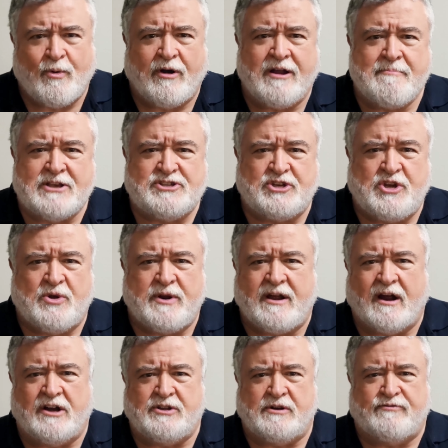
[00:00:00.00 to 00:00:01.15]
wearing my security
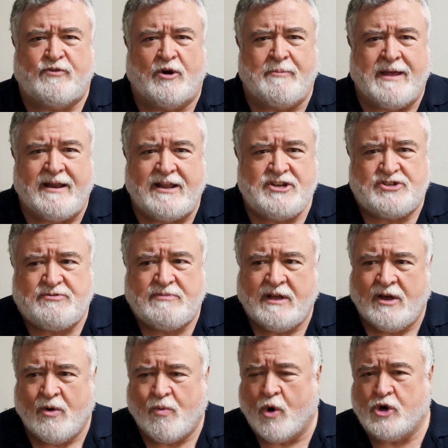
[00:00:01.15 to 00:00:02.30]
guard uniform and just
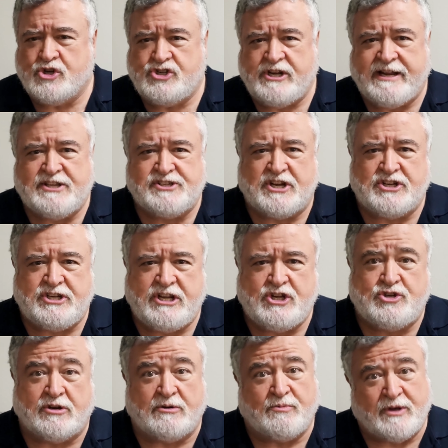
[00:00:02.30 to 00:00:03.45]
wore jeans and a
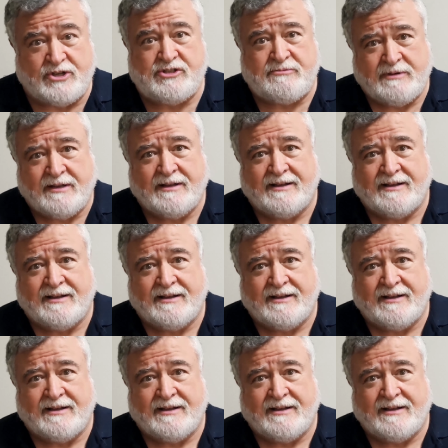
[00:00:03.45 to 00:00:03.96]
t-shirt, which